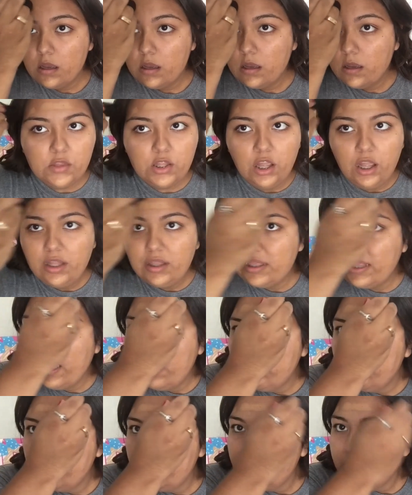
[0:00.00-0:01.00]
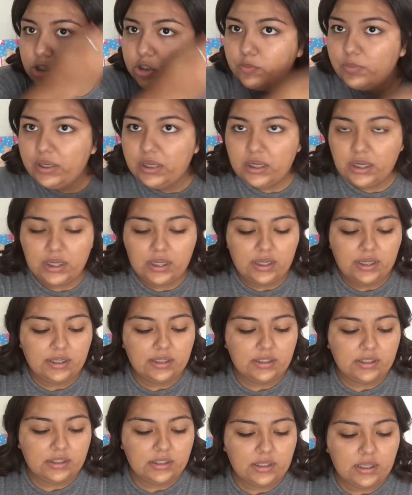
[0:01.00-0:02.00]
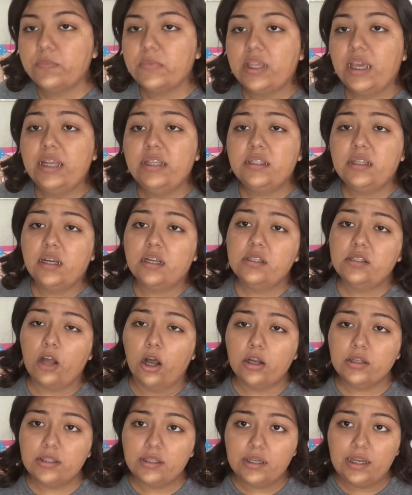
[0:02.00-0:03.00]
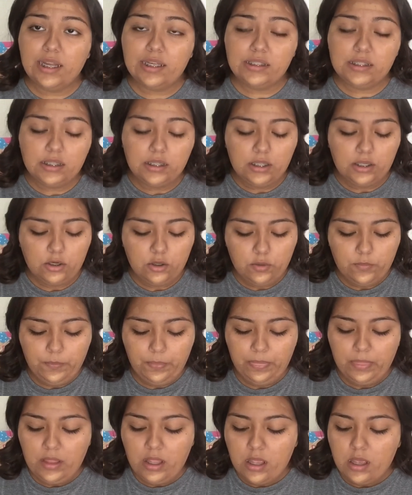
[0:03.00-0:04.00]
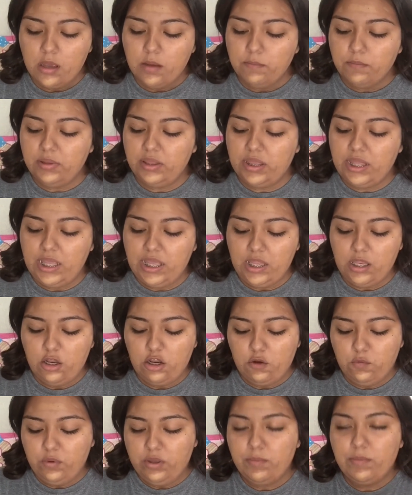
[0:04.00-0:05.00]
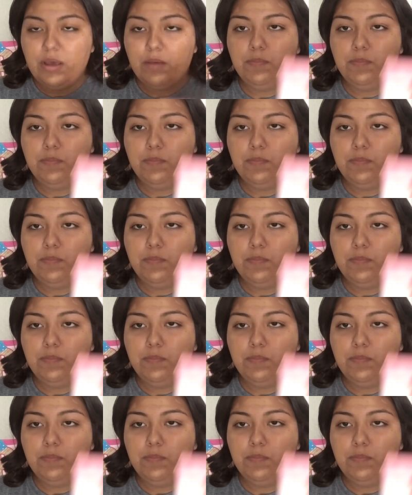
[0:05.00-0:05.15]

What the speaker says: not that much because it does oxidize a little, but then with my